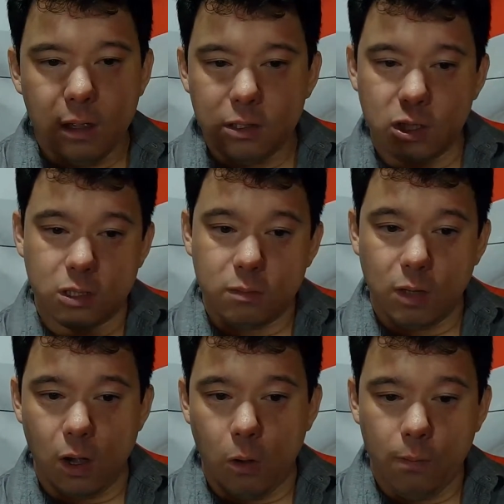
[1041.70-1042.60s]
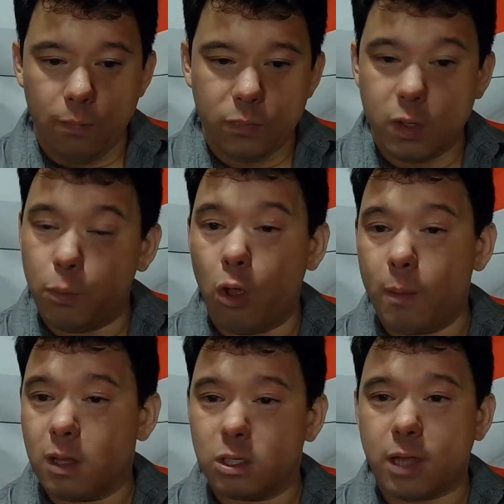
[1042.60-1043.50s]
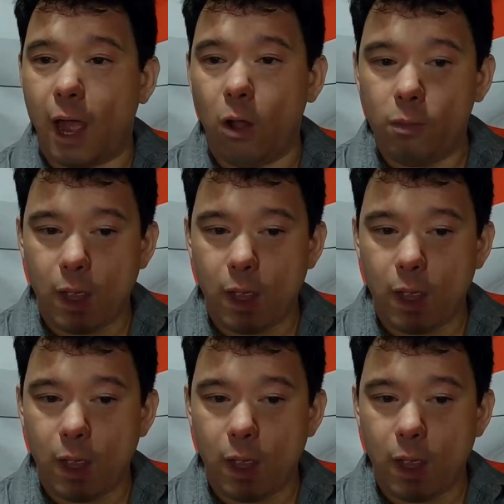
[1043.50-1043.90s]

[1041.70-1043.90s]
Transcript: Just, deployment and style.